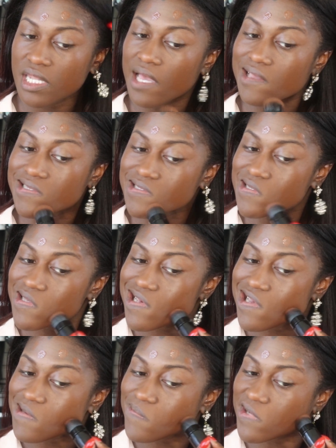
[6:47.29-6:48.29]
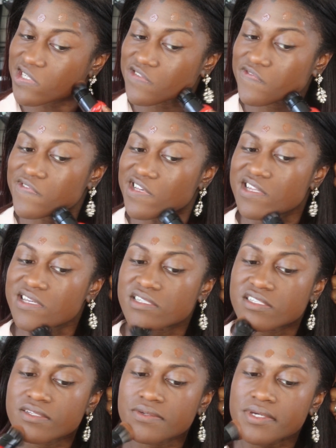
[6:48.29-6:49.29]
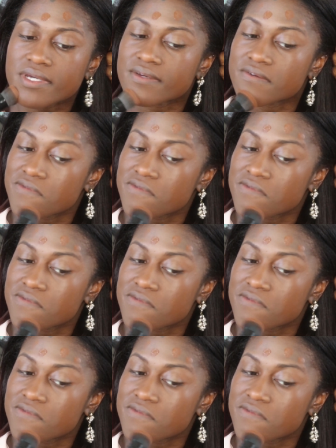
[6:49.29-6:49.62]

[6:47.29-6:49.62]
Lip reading: nice airbrush finish to it,